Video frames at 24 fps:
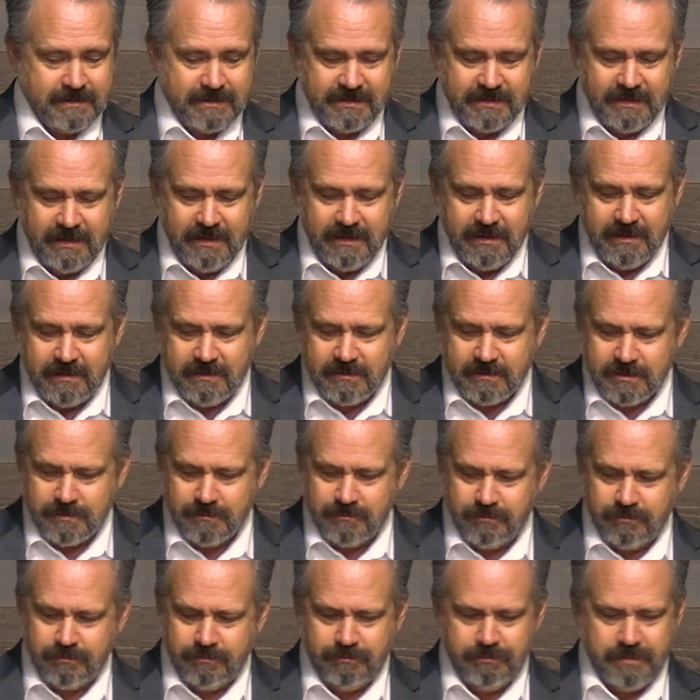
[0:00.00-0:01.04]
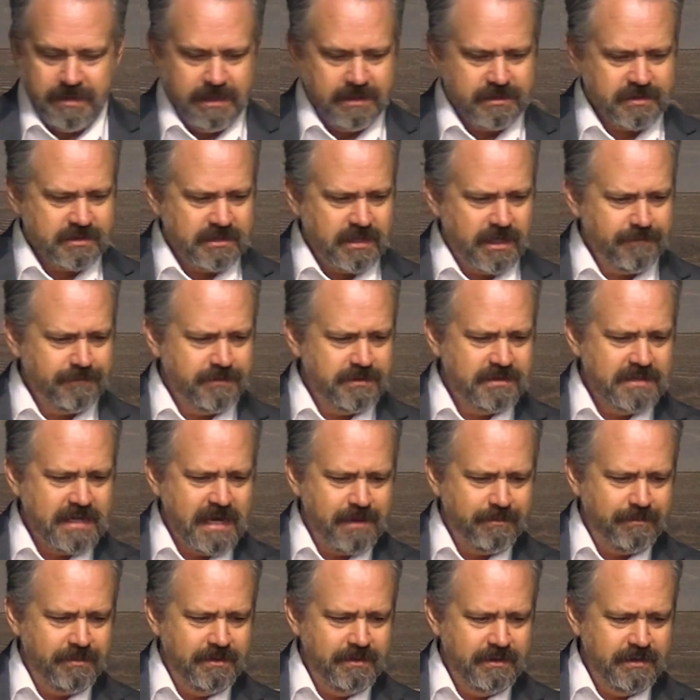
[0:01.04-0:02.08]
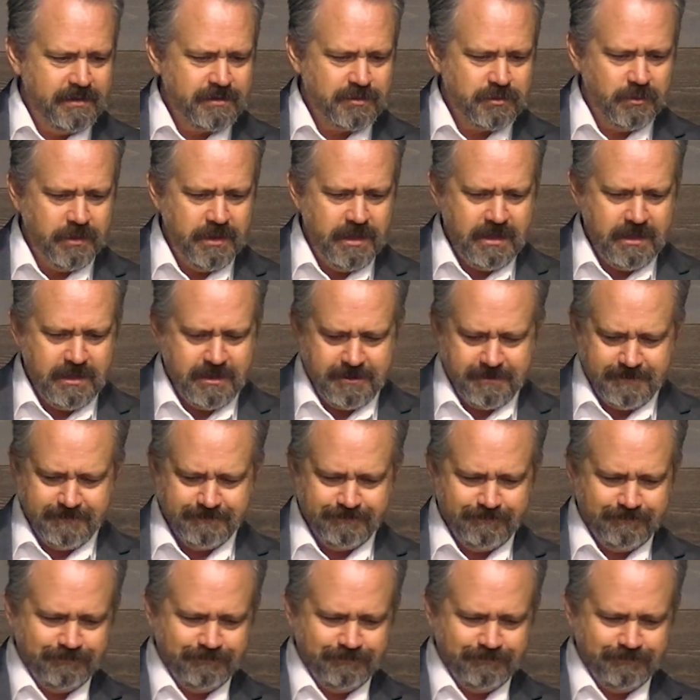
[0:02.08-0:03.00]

let's see, some big stuff has happened this week.